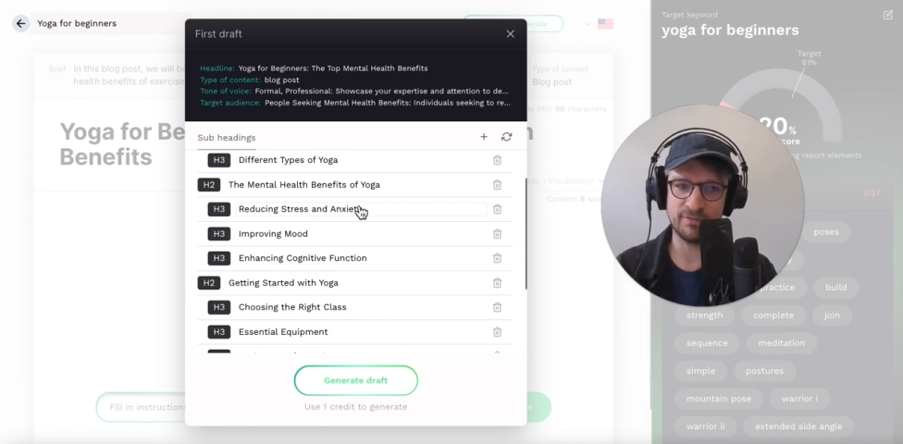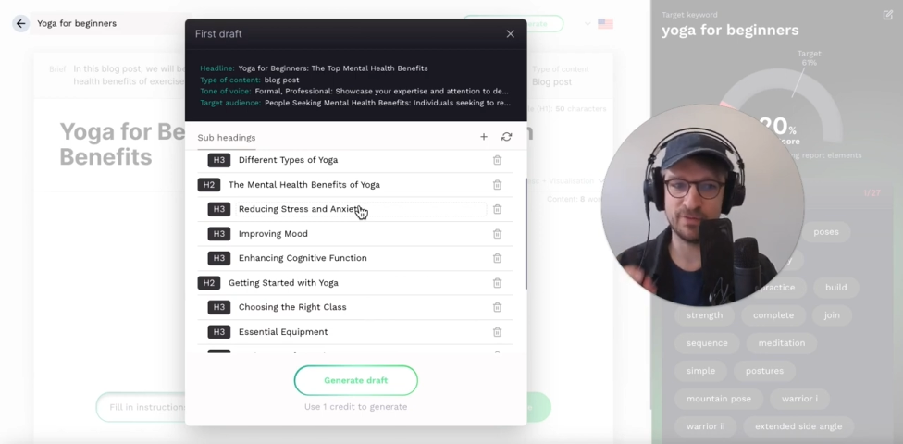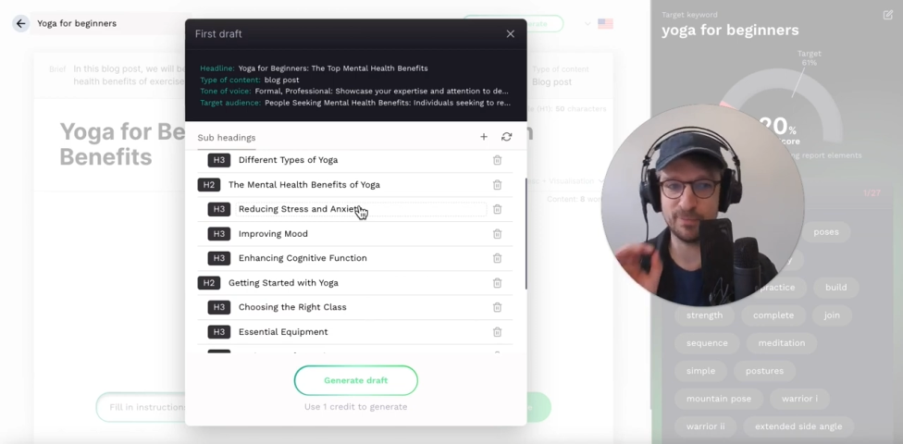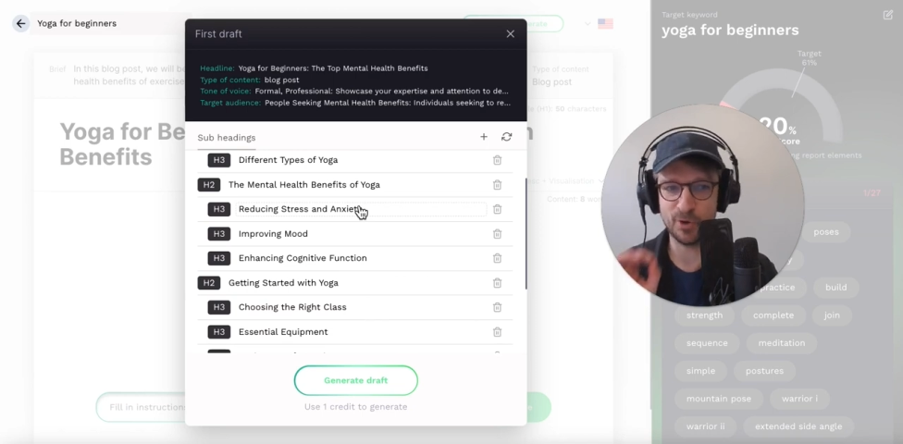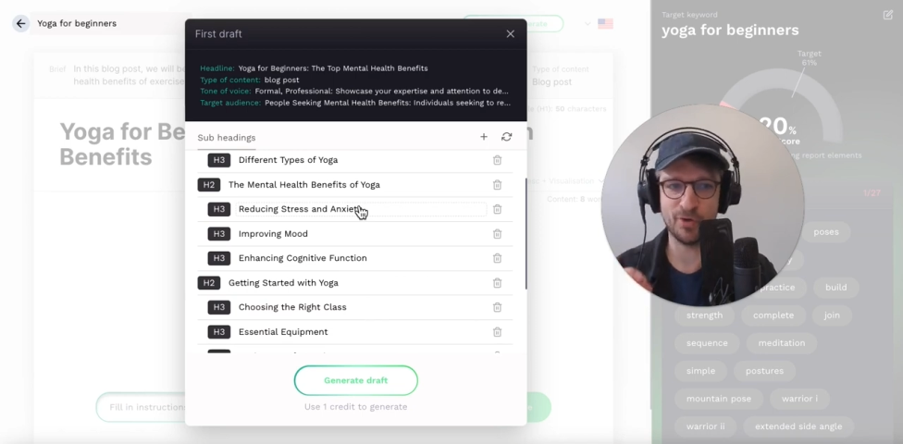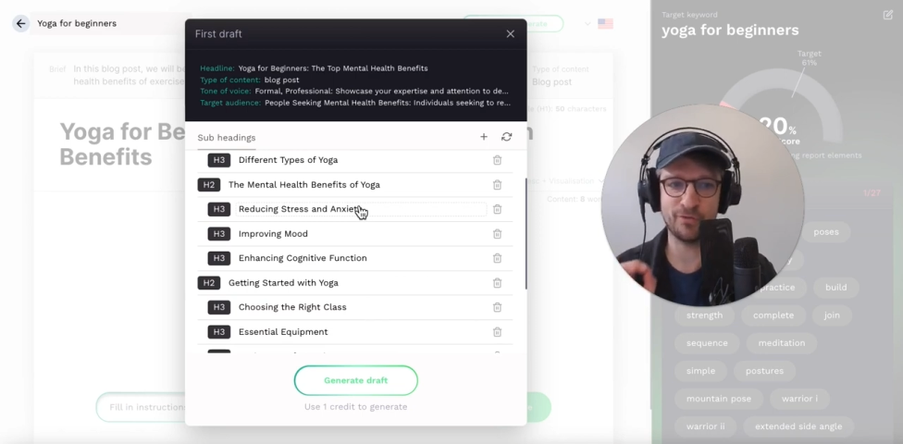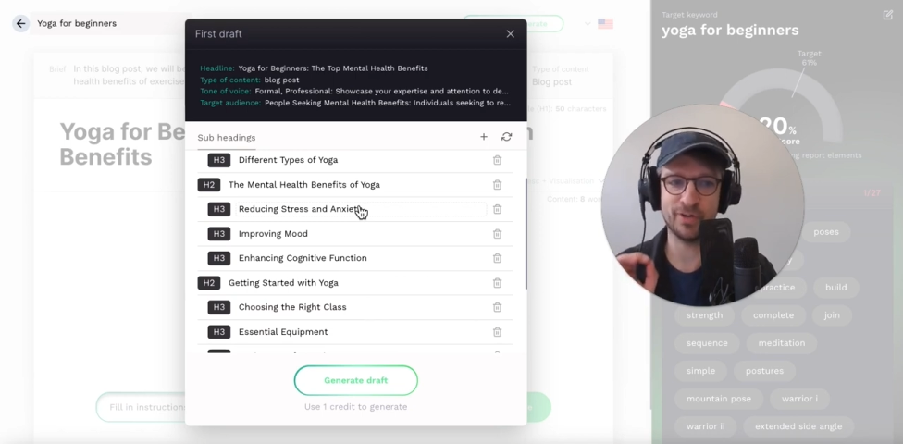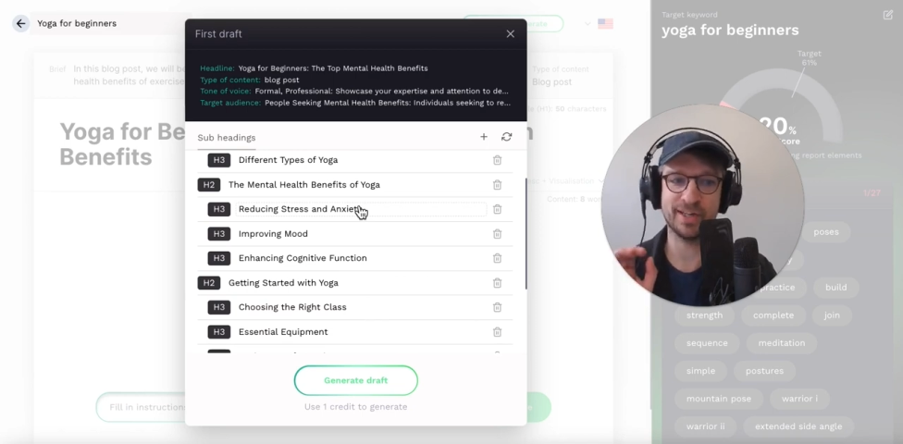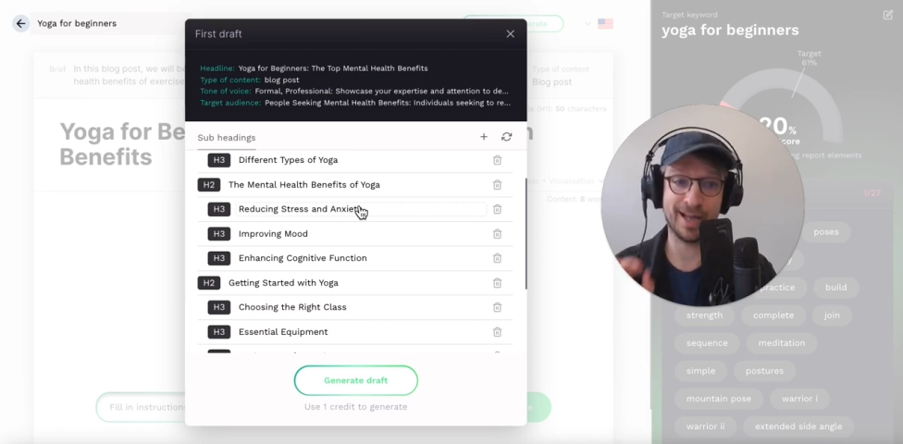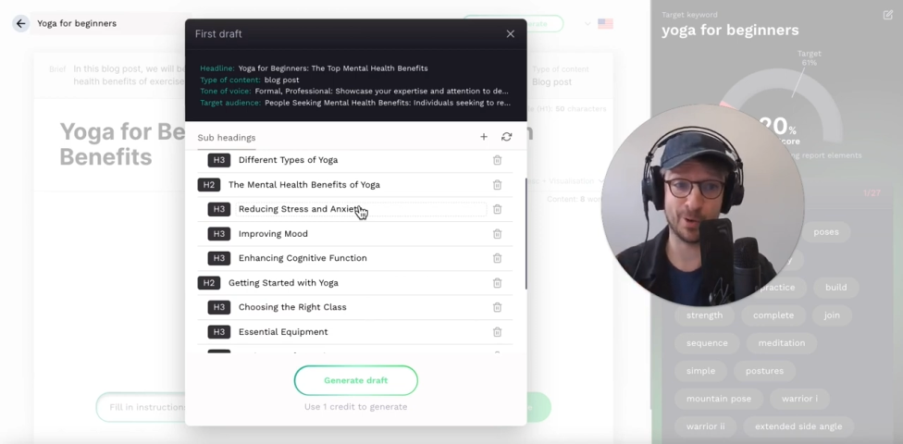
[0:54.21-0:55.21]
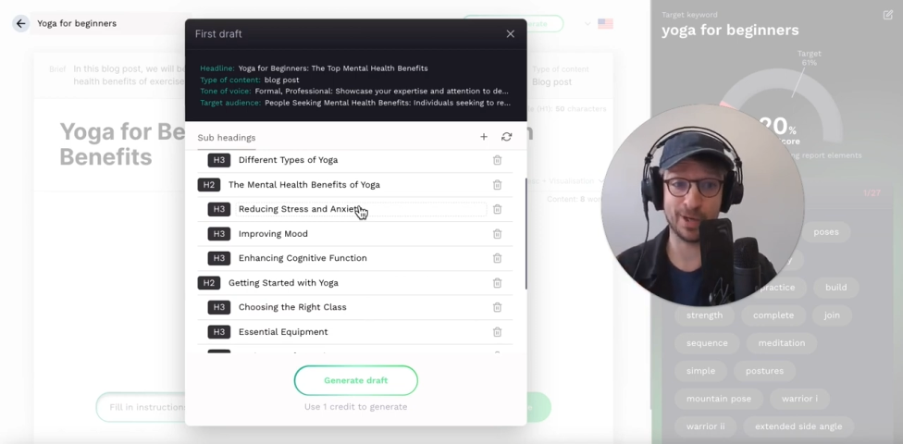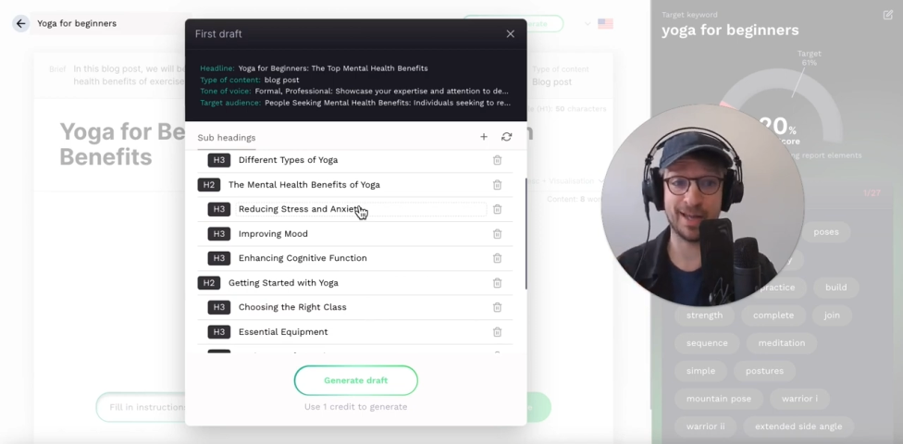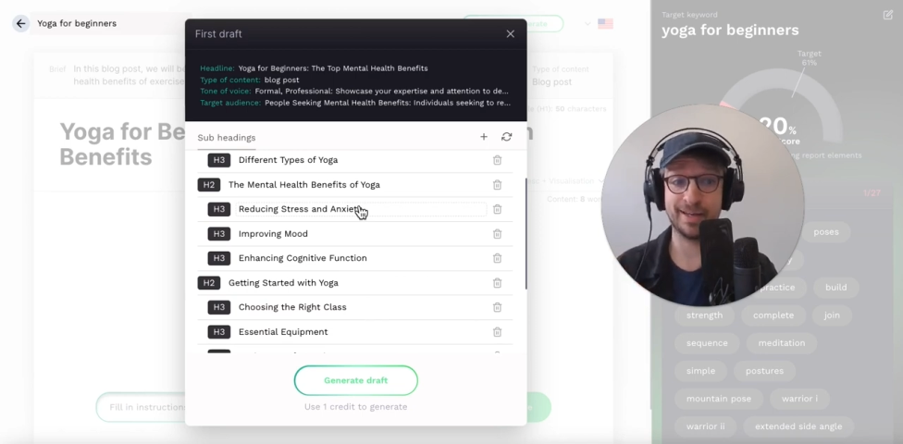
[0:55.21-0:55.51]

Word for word: the perfect outline.